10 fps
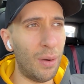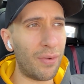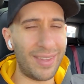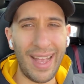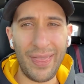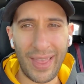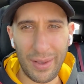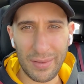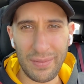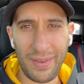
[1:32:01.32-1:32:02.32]
over ten
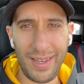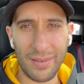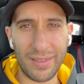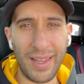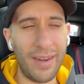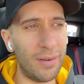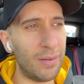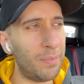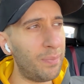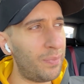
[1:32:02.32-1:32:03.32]
thousand videos
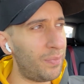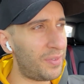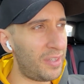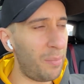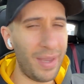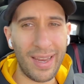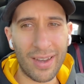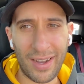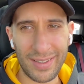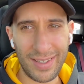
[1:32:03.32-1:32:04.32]
later, still
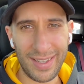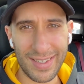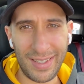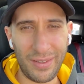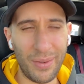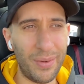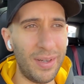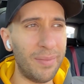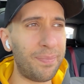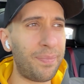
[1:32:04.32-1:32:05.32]
making content, still
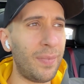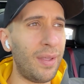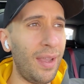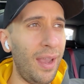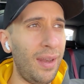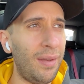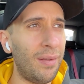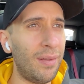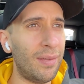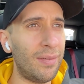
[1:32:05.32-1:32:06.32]
doing it, and
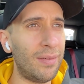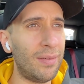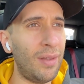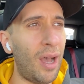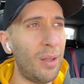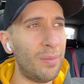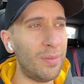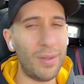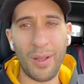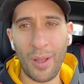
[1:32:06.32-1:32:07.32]
not
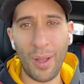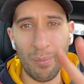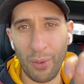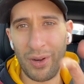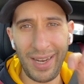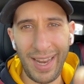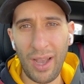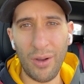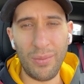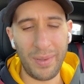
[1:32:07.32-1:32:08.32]
burning
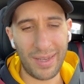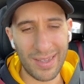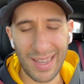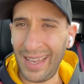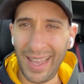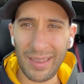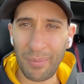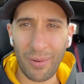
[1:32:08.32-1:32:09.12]
out because I like